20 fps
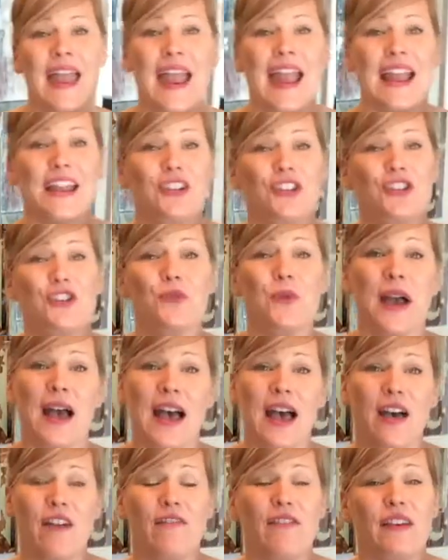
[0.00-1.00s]
and you
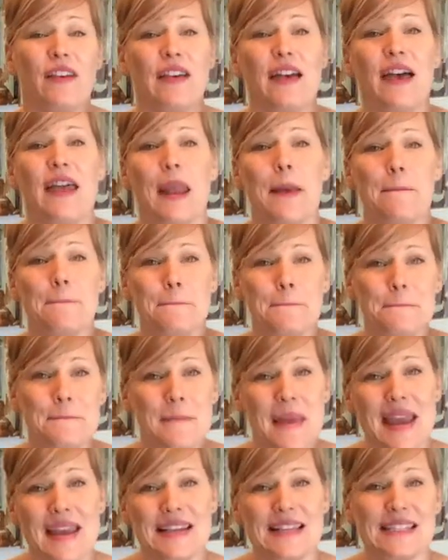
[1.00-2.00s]
have an
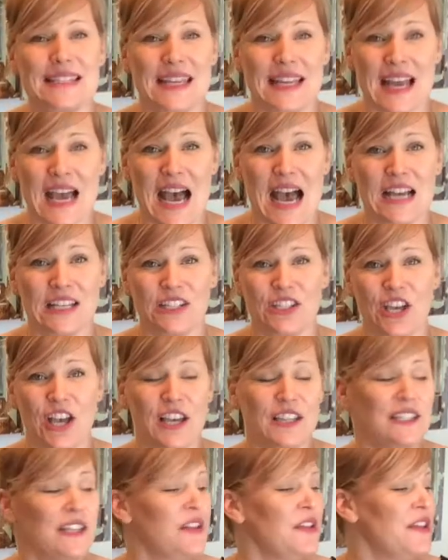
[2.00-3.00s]
amazing hot
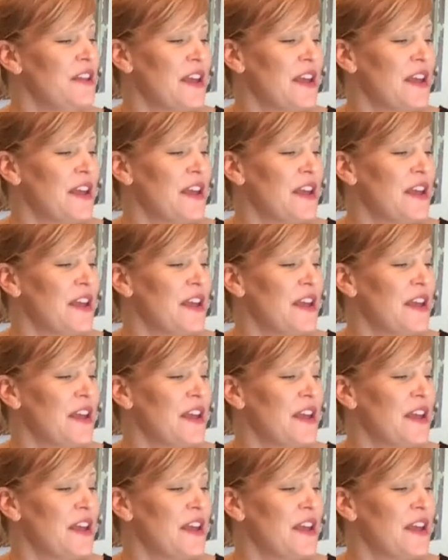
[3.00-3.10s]
sauce.